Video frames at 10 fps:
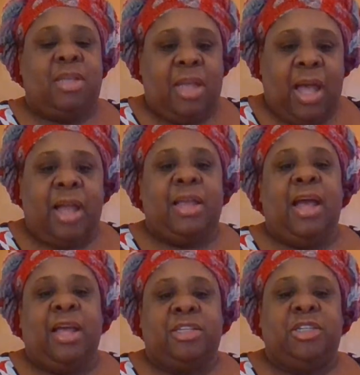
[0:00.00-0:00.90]
God
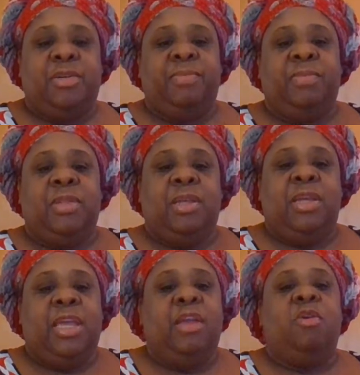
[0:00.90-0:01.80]
got you.
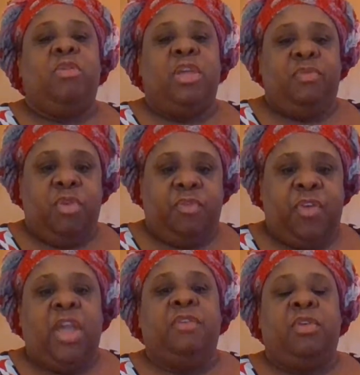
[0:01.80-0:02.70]
He gonna give you
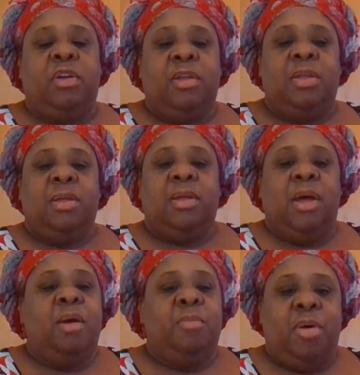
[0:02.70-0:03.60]
favor
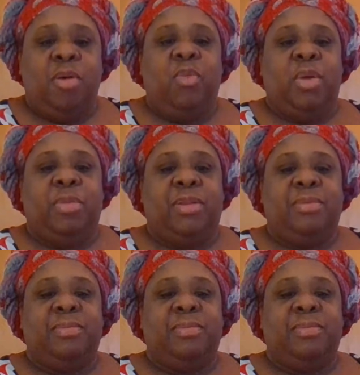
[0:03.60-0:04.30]
among women.